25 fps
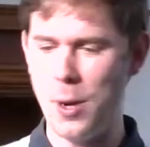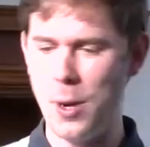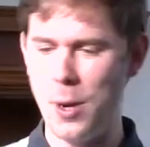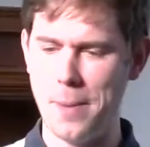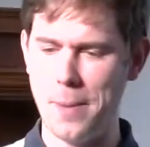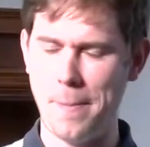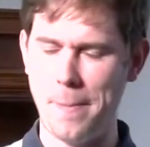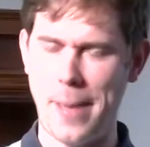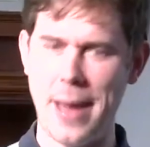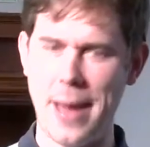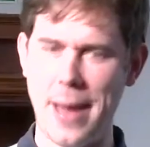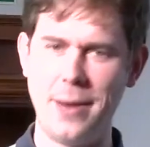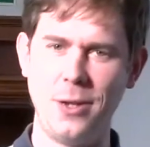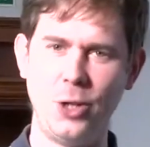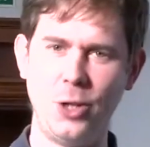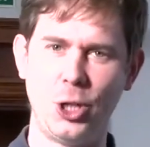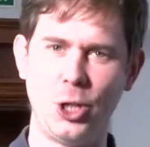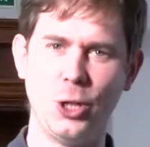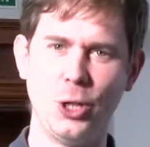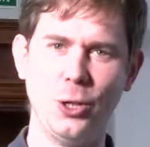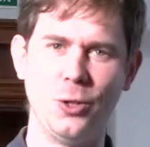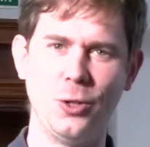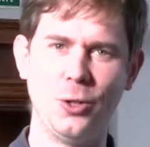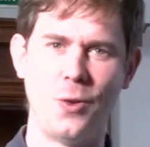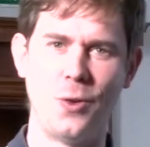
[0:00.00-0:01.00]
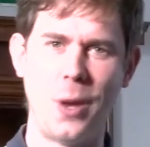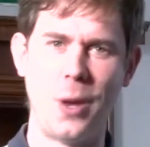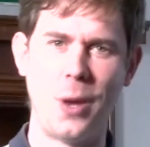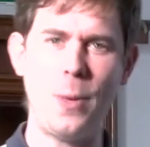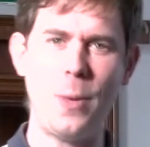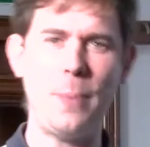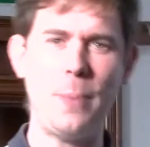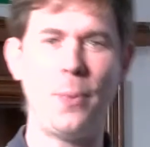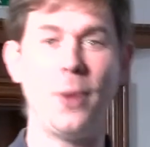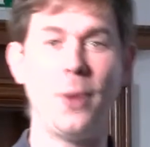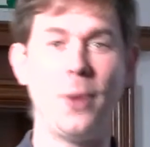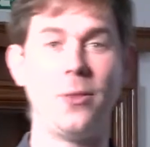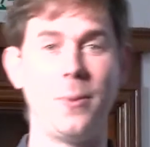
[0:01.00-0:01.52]
and abandoned children and
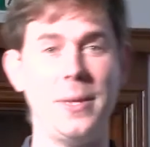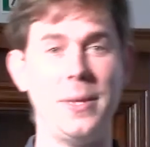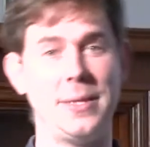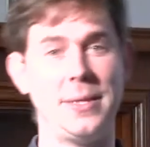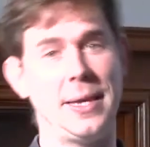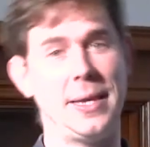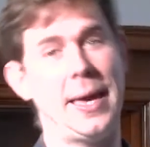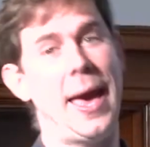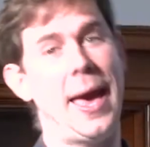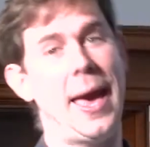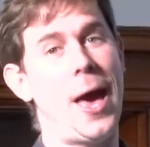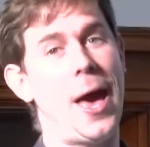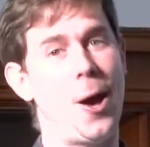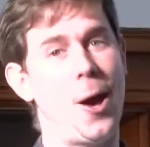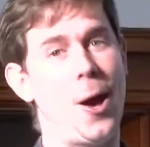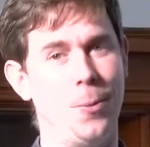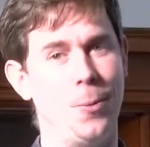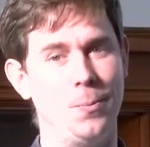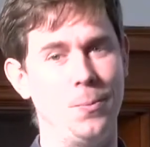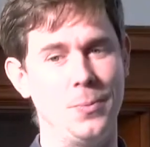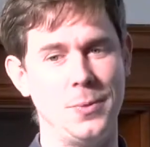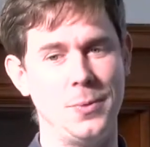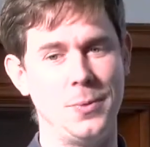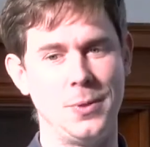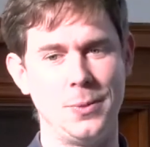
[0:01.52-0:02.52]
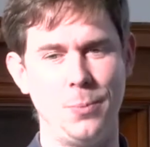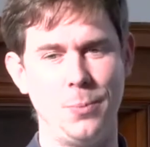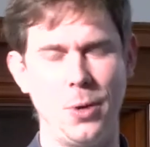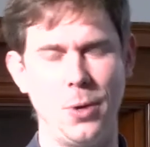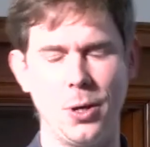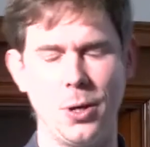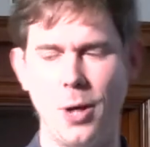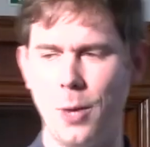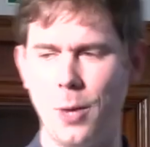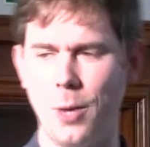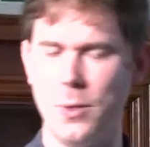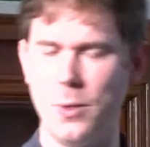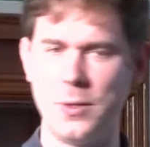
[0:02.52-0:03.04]
we put them into care homes, but
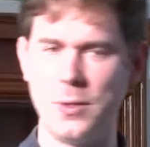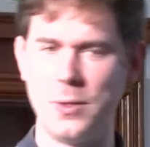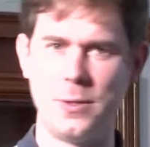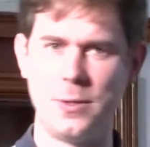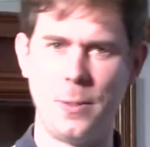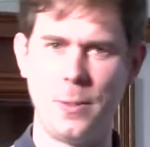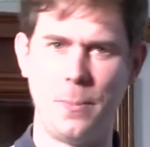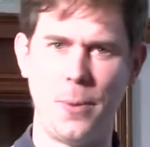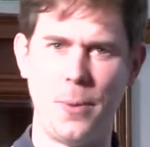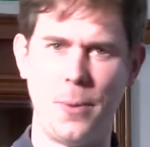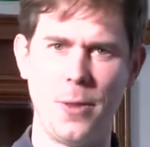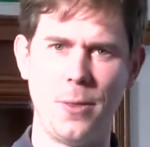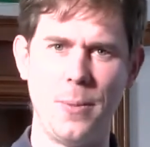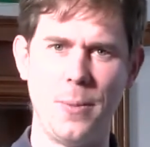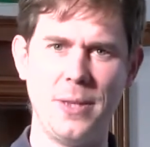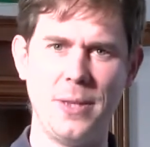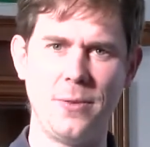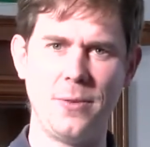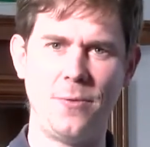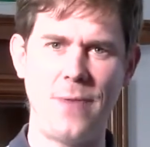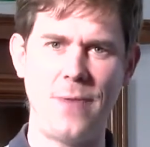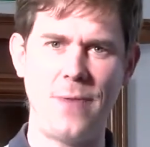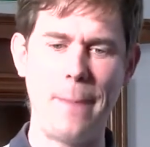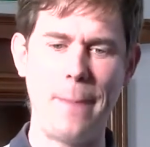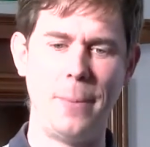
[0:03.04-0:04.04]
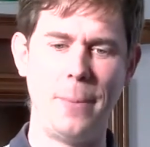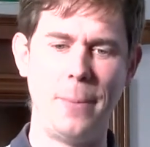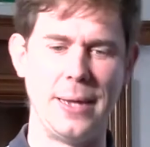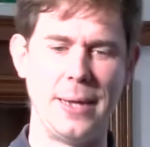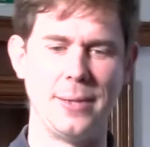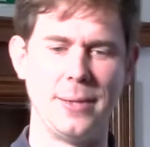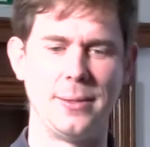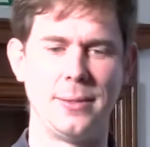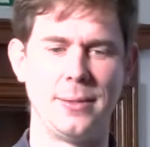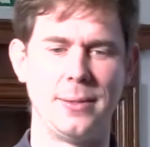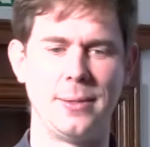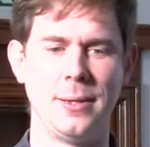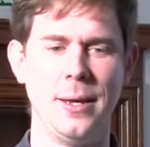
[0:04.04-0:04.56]
God wants us to put them into
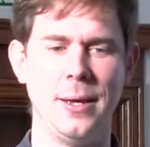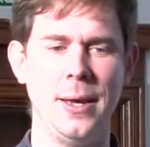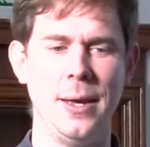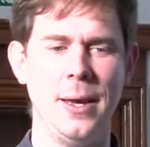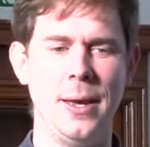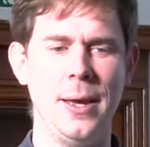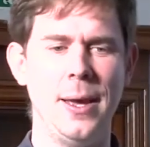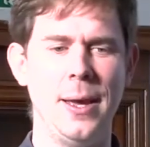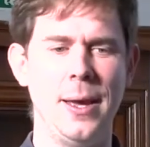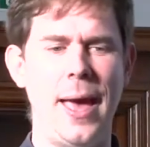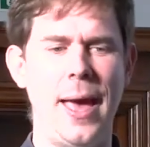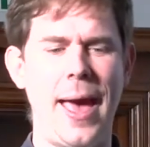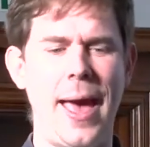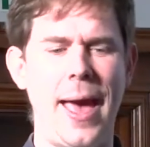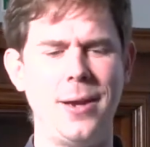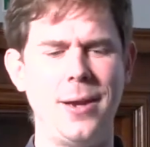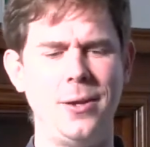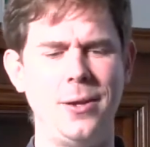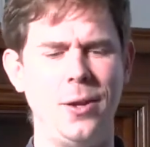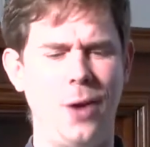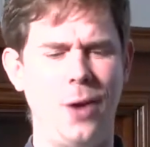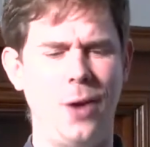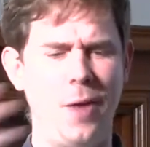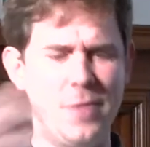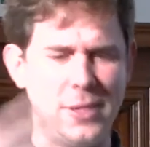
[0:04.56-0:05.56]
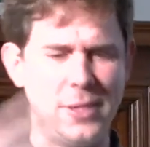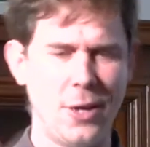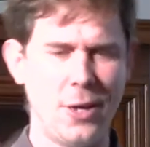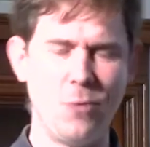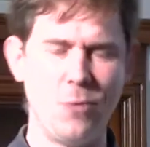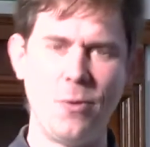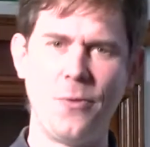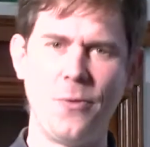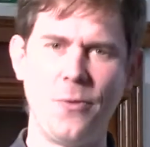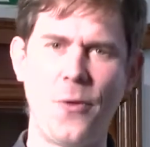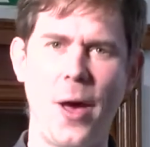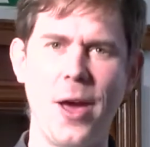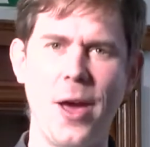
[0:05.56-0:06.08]
families. And obviously at
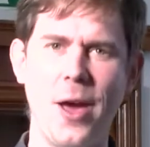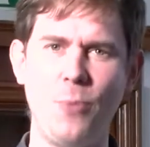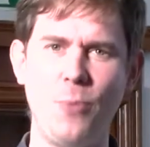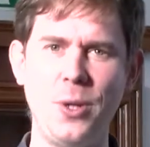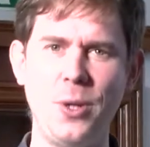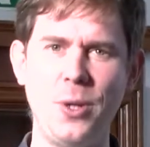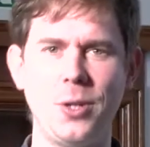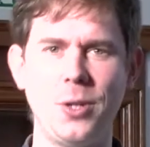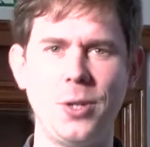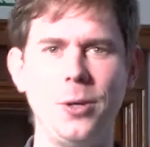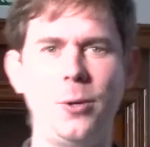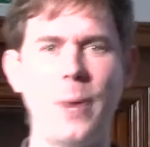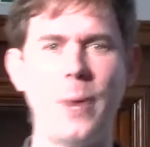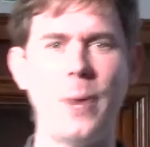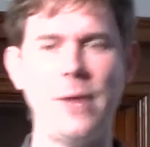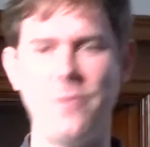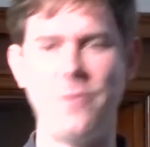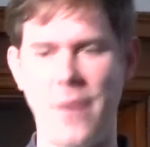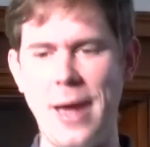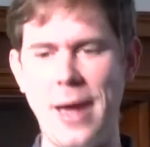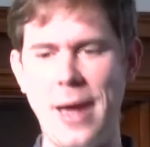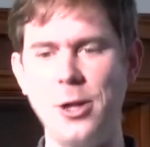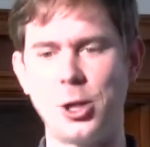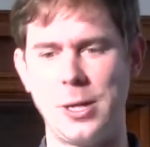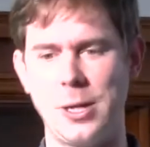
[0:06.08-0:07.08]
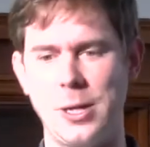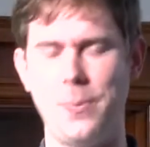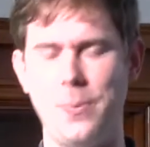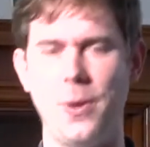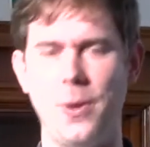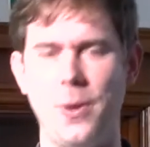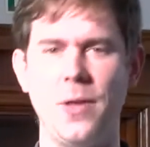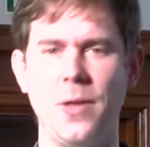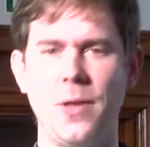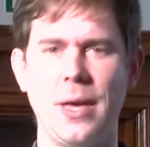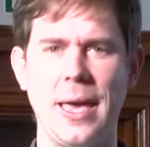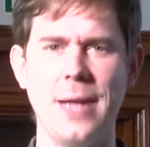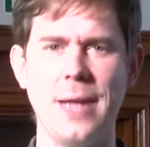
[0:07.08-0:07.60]
Revive, we do eventually
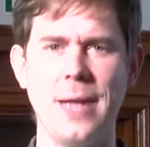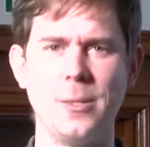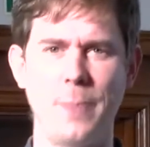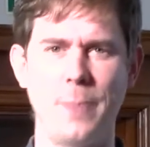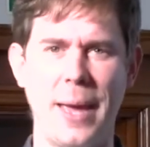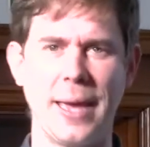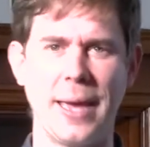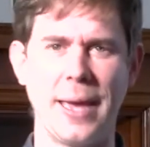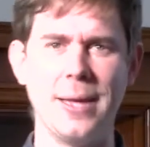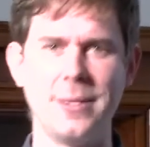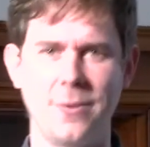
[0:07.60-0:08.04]
put the kids back into